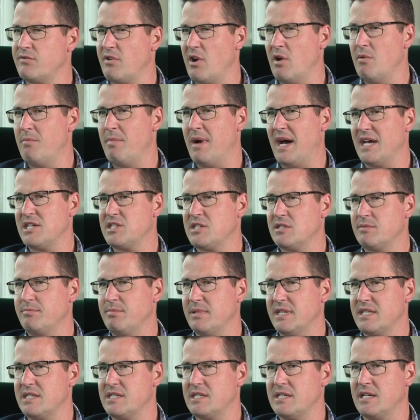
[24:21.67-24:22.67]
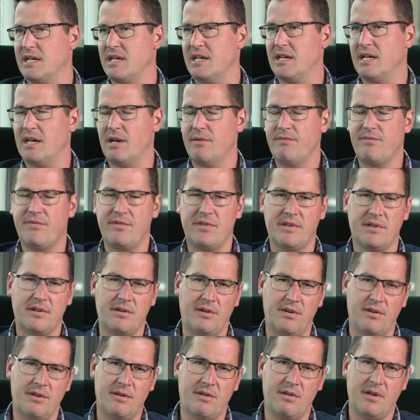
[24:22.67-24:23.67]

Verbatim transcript: robust, but uh, hopefully not.